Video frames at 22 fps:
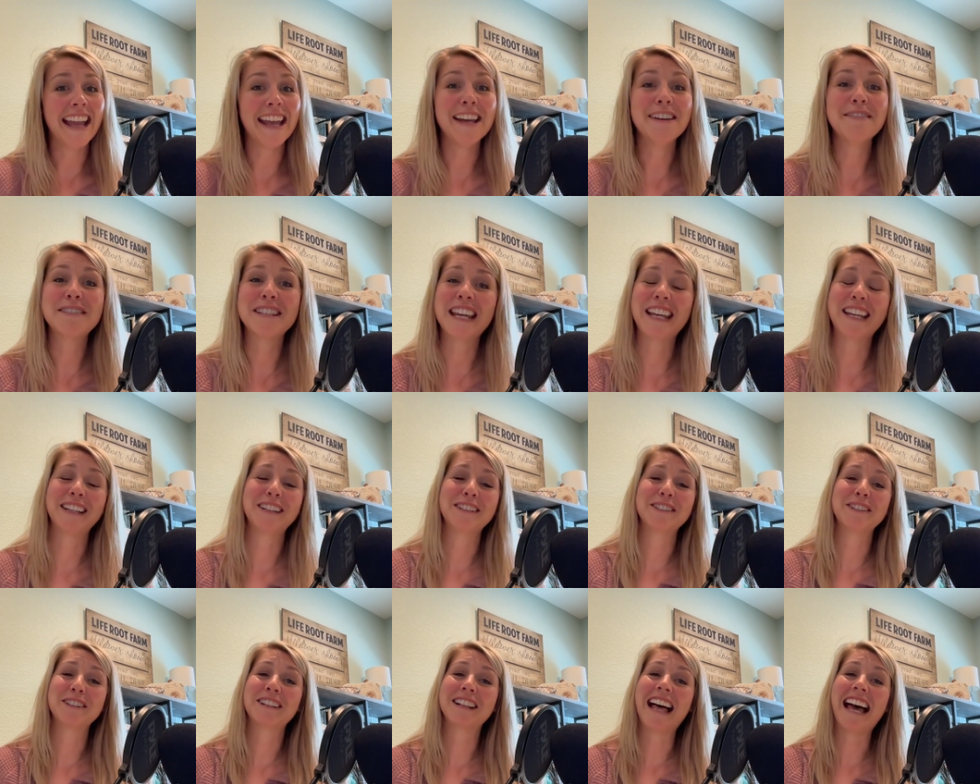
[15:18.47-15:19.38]
I have
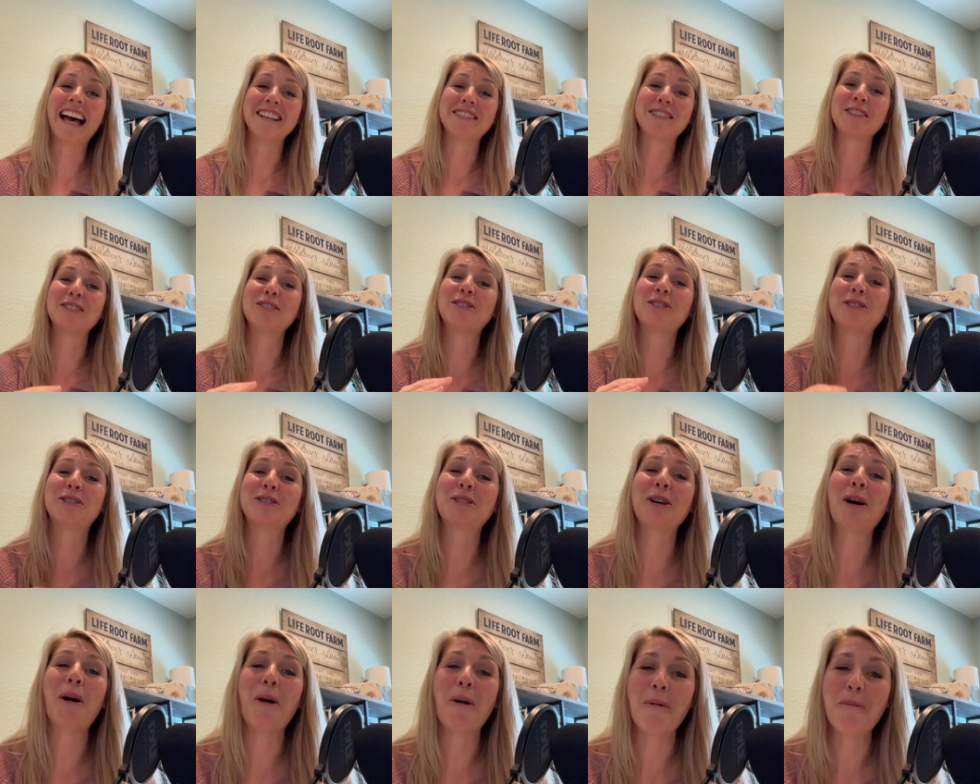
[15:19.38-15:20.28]
taken her class
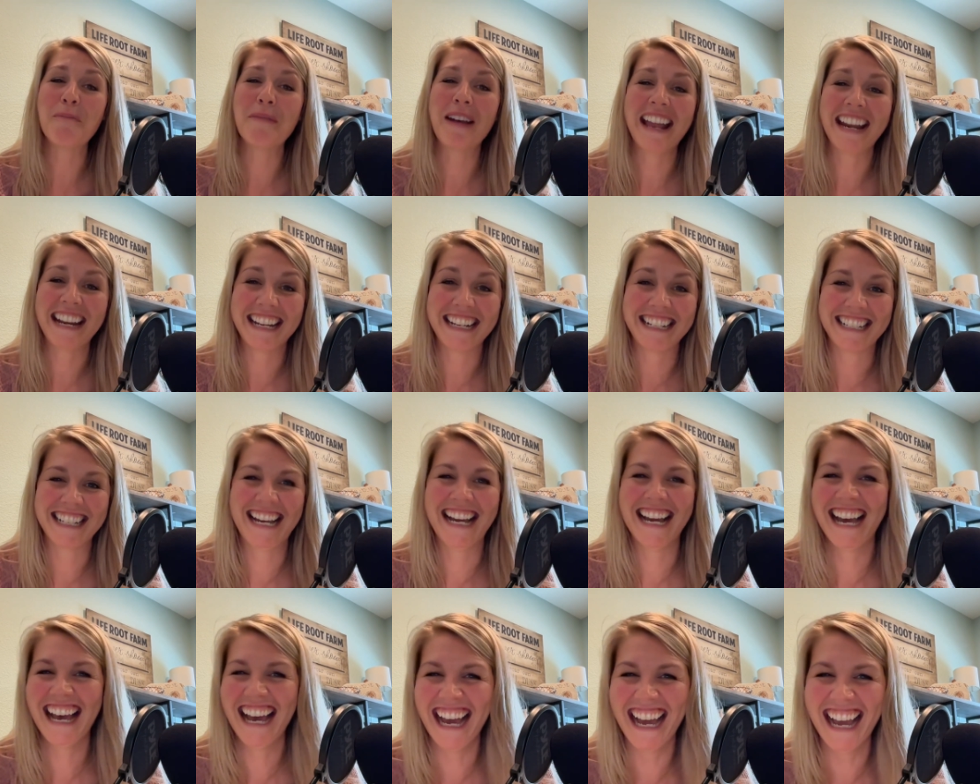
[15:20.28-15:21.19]
so many
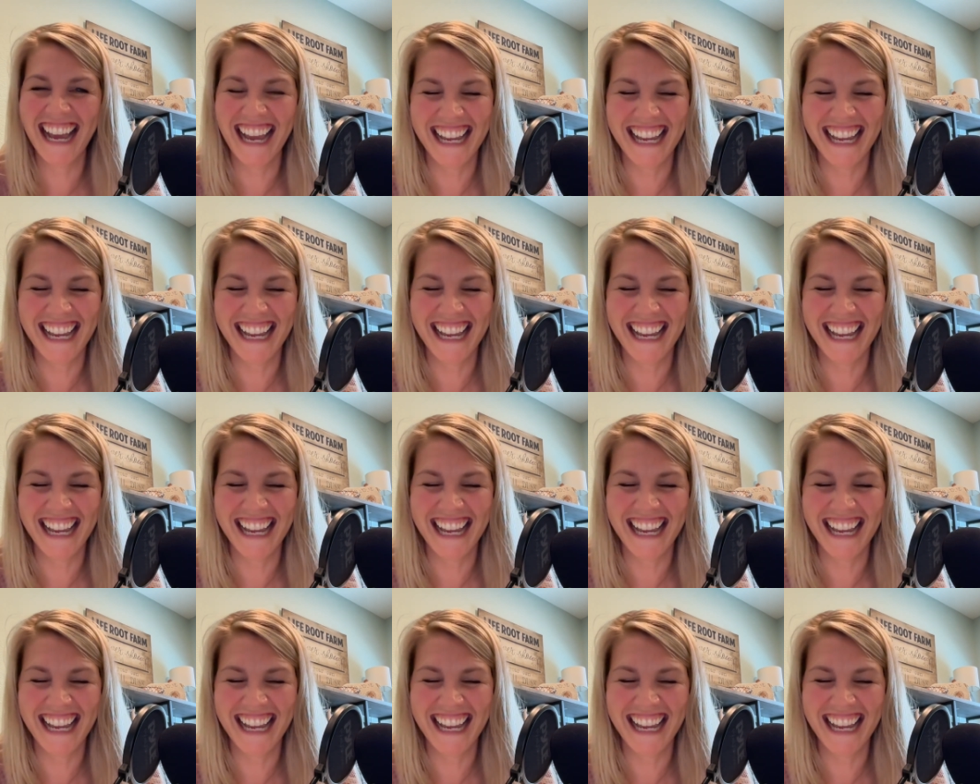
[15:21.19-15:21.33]
times.